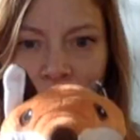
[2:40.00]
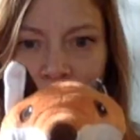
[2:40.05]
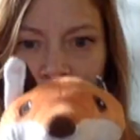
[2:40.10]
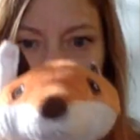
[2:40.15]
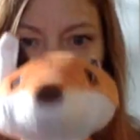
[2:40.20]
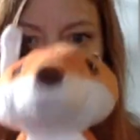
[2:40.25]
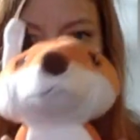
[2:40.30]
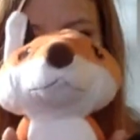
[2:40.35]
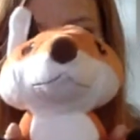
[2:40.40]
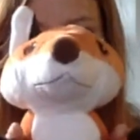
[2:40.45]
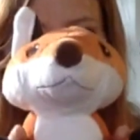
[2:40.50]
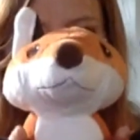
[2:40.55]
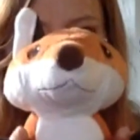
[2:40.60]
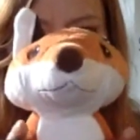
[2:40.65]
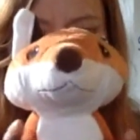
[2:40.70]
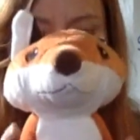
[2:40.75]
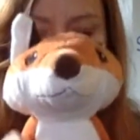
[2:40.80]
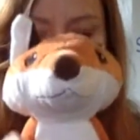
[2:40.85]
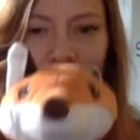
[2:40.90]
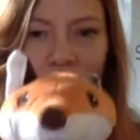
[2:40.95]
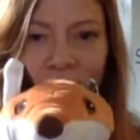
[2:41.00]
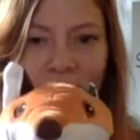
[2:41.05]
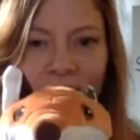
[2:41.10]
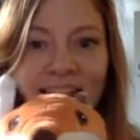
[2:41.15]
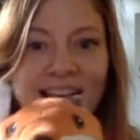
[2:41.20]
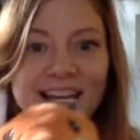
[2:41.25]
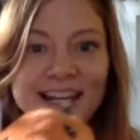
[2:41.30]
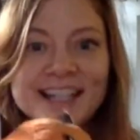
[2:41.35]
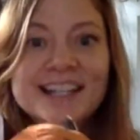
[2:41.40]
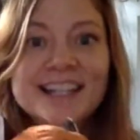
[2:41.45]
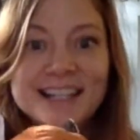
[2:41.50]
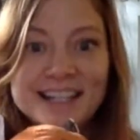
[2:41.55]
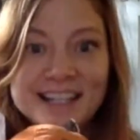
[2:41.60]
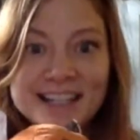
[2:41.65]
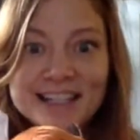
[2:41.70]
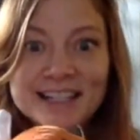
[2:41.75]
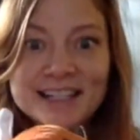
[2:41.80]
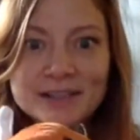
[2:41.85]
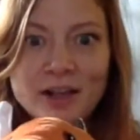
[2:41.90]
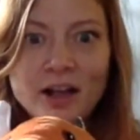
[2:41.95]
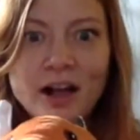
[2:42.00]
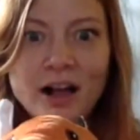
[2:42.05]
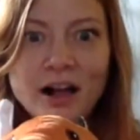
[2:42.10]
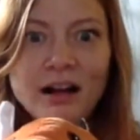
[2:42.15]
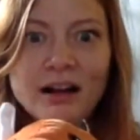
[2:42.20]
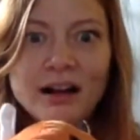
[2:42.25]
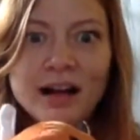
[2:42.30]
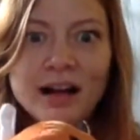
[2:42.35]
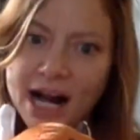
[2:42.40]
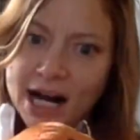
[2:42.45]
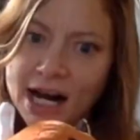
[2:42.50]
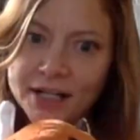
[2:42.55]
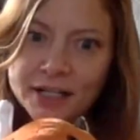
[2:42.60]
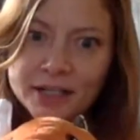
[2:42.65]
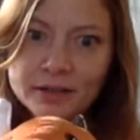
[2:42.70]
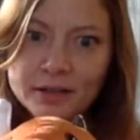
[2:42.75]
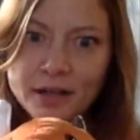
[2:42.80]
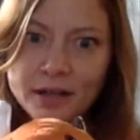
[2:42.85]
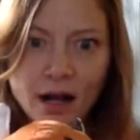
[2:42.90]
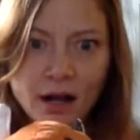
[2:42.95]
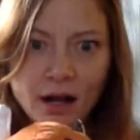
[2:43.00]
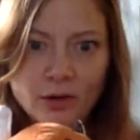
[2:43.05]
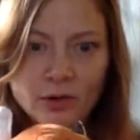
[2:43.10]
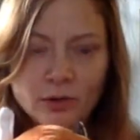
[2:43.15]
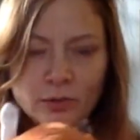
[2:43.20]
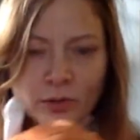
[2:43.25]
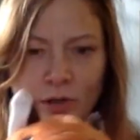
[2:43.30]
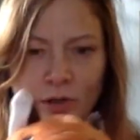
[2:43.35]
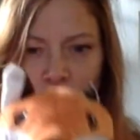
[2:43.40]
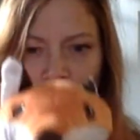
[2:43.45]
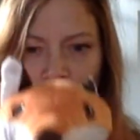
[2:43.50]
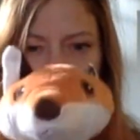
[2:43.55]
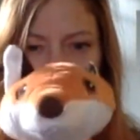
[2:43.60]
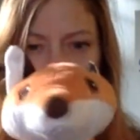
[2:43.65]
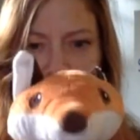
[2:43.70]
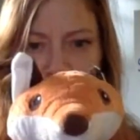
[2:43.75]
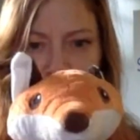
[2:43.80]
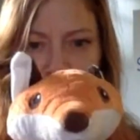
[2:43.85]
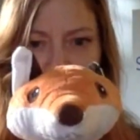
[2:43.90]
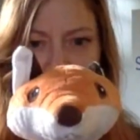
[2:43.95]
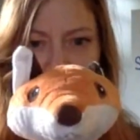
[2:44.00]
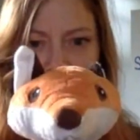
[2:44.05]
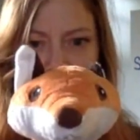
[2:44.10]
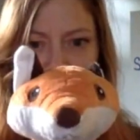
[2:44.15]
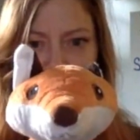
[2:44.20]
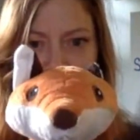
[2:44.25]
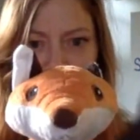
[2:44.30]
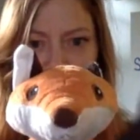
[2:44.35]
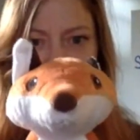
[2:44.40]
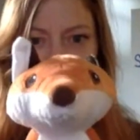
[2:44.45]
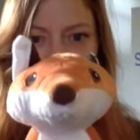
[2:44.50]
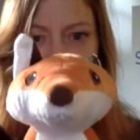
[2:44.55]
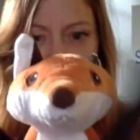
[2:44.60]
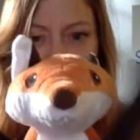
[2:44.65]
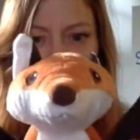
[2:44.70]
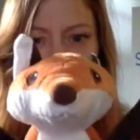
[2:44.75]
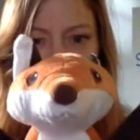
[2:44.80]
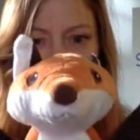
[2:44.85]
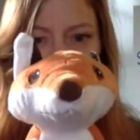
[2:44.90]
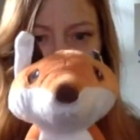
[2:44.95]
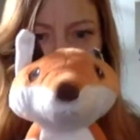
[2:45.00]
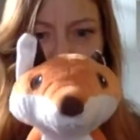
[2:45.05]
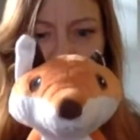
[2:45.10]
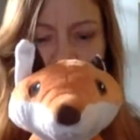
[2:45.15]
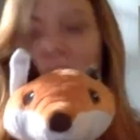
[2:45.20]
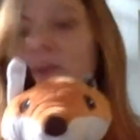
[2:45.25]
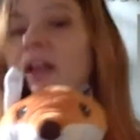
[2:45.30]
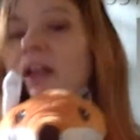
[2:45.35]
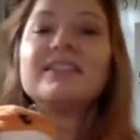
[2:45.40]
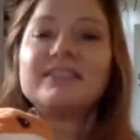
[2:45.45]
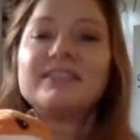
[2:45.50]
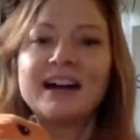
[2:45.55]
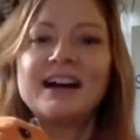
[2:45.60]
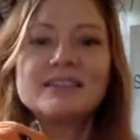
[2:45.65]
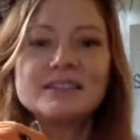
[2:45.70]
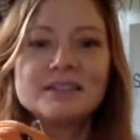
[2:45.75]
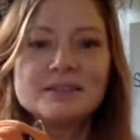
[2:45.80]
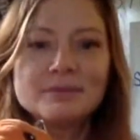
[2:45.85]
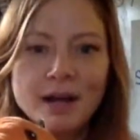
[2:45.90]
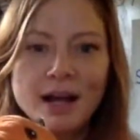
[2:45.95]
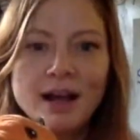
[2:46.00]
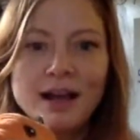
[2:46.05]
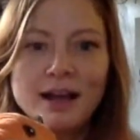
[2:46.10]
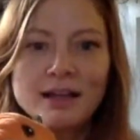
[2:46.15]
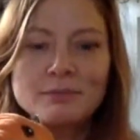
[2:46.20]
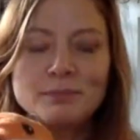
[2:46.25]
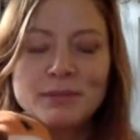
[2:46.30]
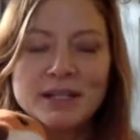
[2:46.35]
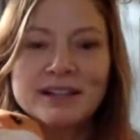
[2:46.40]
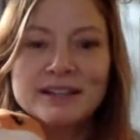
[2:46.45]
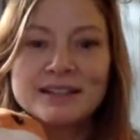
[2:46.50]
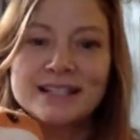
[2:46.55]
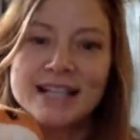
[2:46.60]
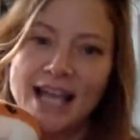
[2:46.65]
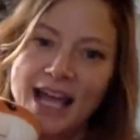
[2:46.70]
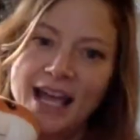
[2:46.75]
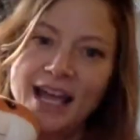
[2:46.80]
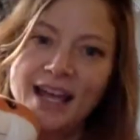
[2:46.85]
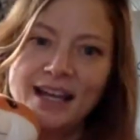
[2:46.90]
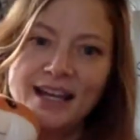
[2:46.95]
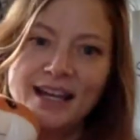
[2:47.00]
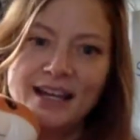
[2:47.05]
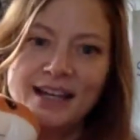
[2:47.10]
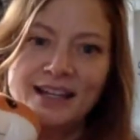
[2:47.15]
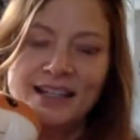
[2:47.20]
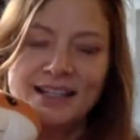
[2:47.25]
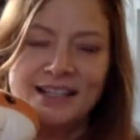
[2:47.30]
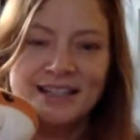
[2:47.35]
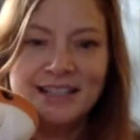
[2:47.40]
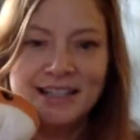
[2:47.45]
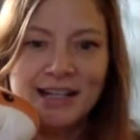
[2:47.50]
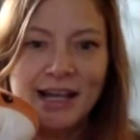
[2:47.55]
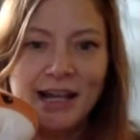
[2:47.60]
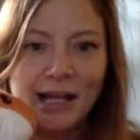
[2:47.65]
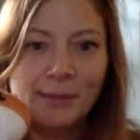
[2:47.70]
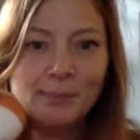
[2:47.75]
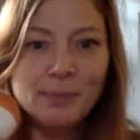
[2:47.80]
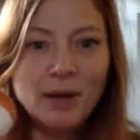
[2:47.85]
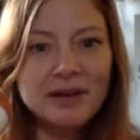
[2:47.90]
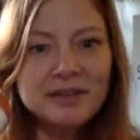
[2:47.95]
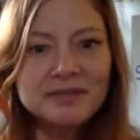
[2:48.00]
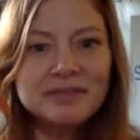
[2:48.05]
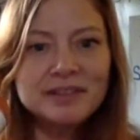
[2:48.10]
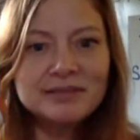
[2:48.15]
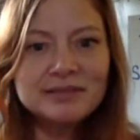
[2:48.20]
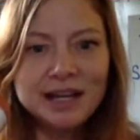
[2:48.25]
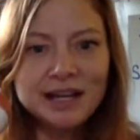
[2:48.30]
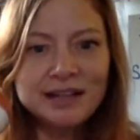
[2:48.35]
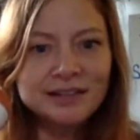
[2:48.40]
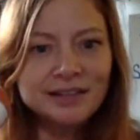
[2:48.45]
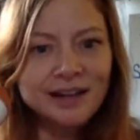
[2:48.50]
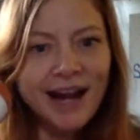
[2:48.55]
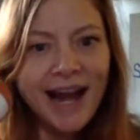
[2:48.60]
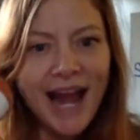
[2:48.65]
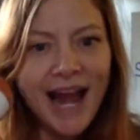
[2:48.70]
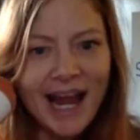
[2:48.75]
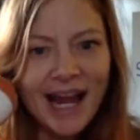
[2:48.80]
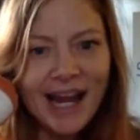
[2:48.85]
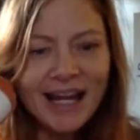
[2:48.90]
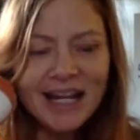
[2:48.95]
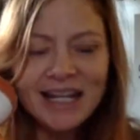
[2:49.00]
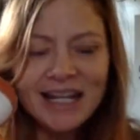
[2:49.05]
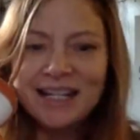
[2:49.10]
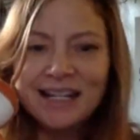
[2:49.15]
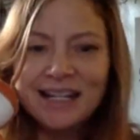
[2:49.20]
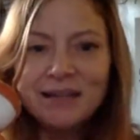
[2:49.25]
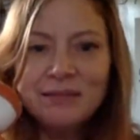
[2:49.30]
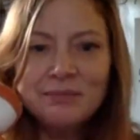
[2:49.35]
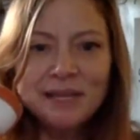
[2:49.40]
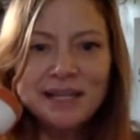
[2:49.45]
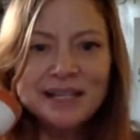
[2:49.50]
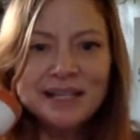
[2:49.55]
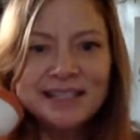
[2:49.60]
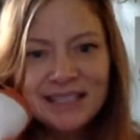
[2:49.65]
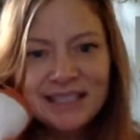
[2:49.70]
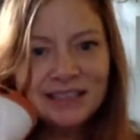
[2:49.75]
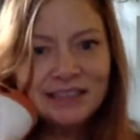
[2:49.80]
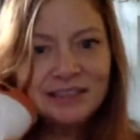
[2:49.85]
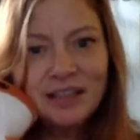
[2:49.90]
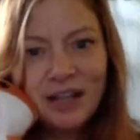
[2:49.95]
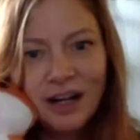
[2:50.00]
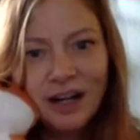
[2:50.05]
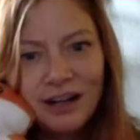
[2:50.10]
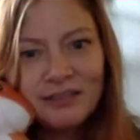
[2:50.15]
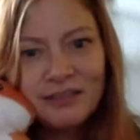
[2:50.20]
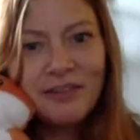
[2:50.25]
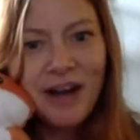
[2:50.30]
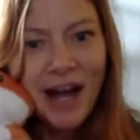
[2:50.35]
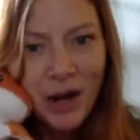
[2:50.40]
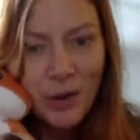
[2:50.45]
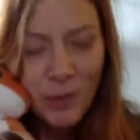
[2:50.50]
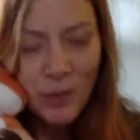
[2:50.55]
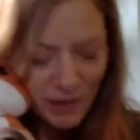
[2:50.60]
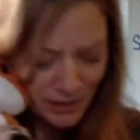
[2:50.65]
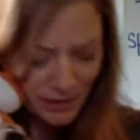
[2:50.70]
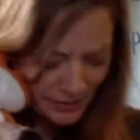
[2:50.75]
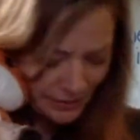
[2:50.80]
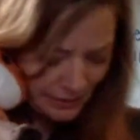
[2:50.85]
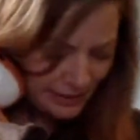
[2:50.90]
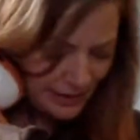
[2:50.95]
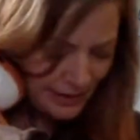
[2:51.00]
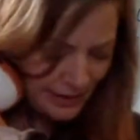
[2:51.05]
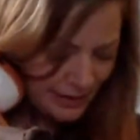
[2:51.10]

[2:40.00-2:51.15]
Long. And it is long. How do you know? Because it says the name. That's right, because A is the name of the letter A. It makes it a long vowel.